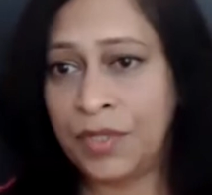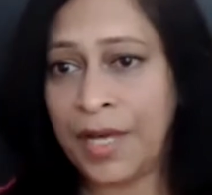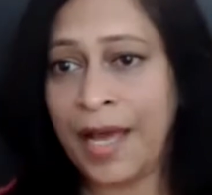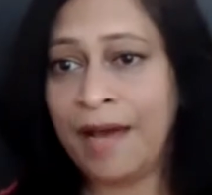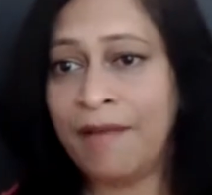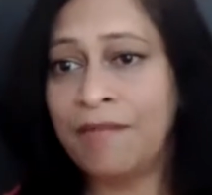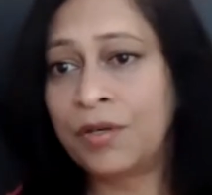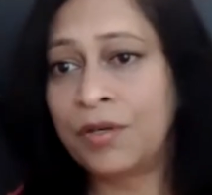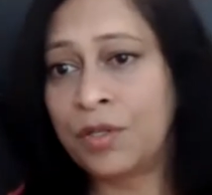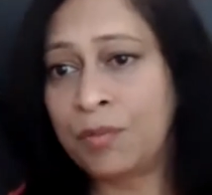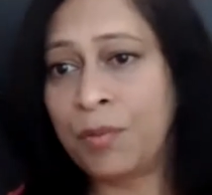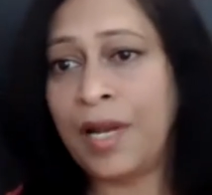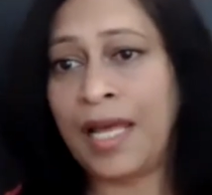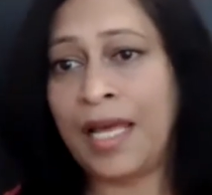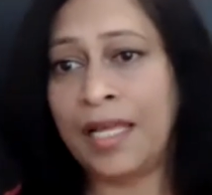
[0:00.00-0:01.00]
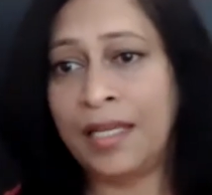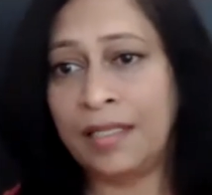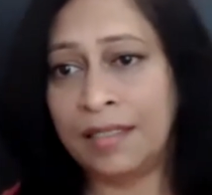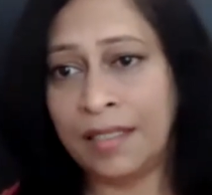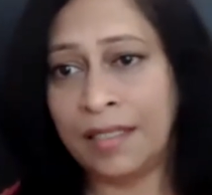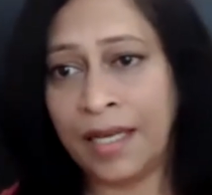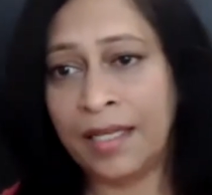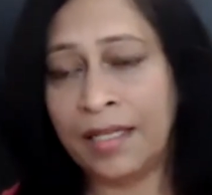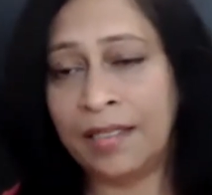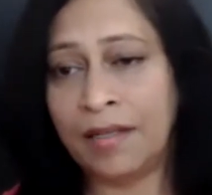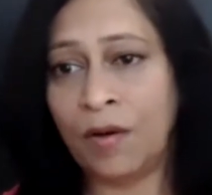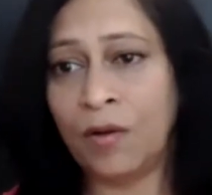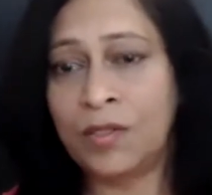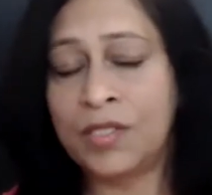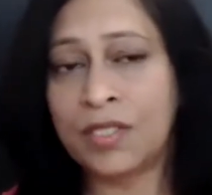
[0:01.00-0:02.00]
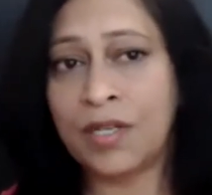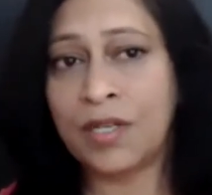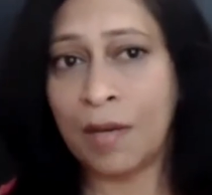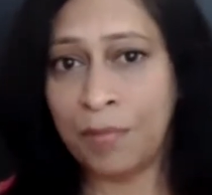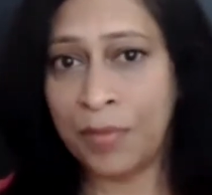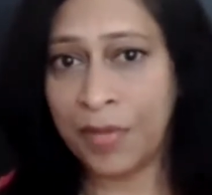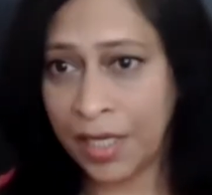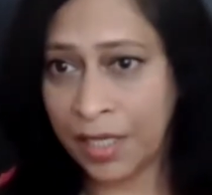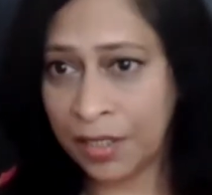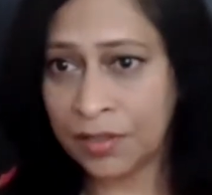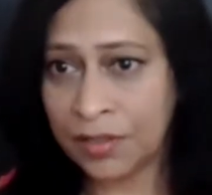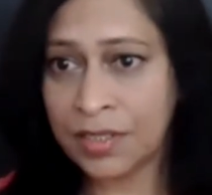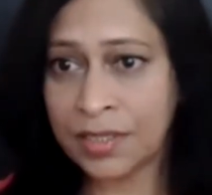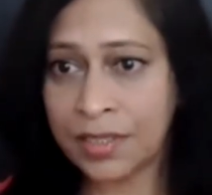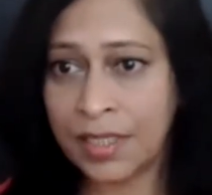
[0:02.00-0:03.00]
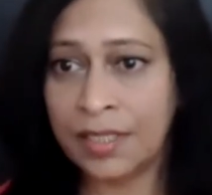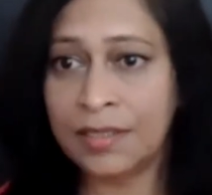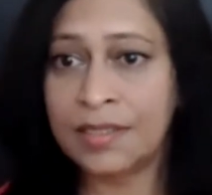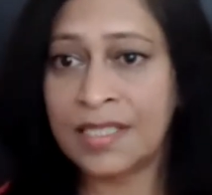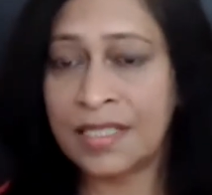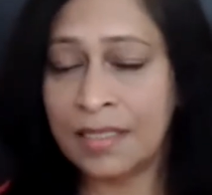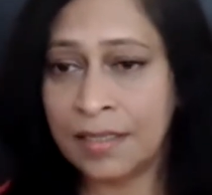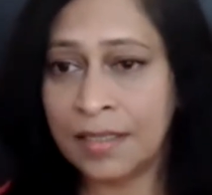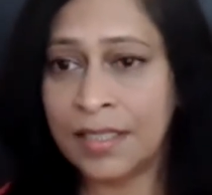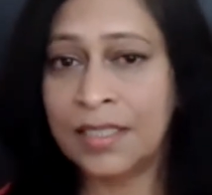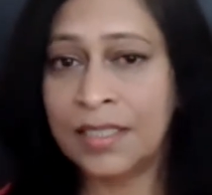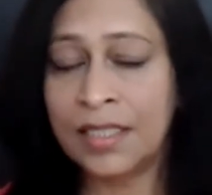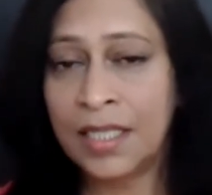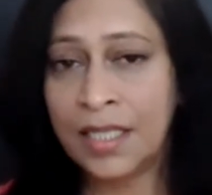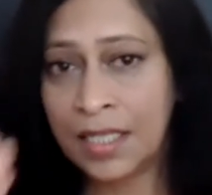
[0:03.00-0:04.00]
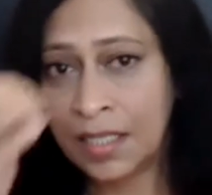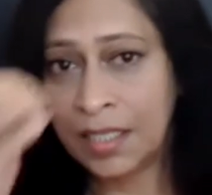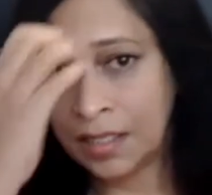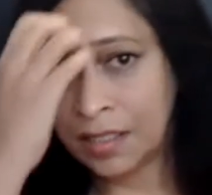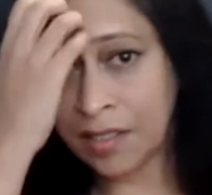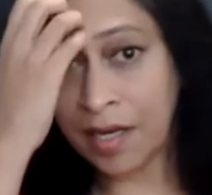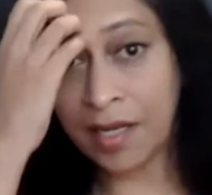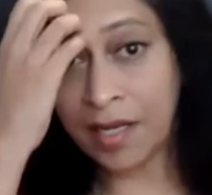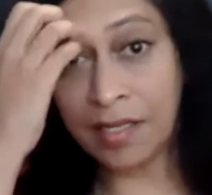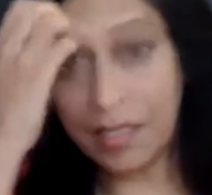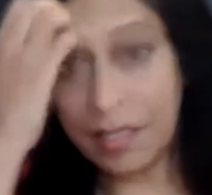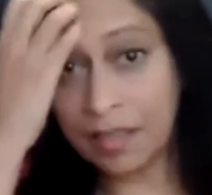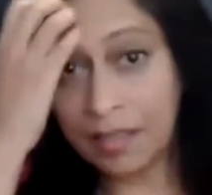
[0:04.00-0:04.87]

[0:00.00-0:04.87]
Have a good plan and also upgrade your skills, learn, try